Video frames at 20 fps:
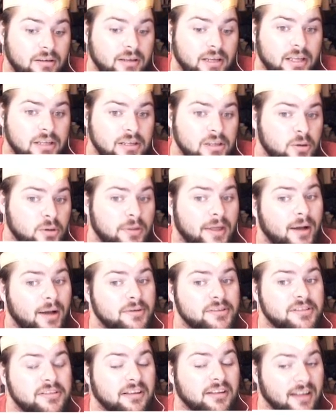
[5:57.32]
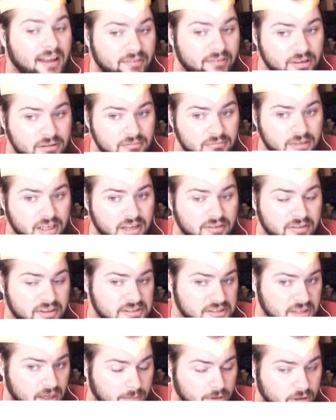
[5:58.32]
in 2011 in the
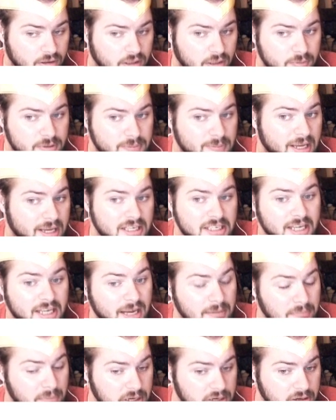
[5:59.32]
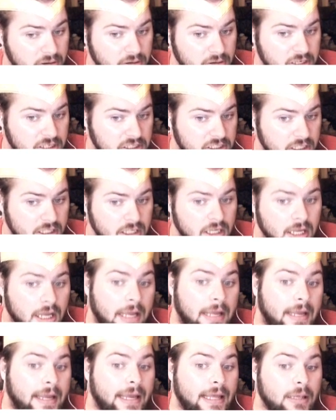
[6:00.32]
summer. It was made in Game Maker initially.
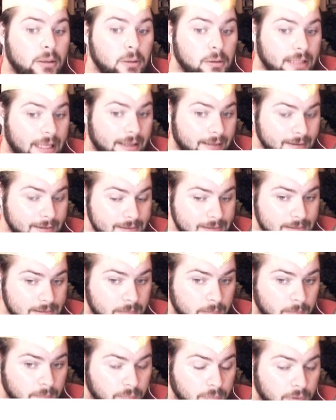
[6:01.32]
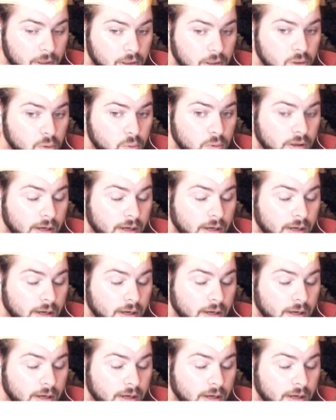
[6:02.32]
It looked like this. You were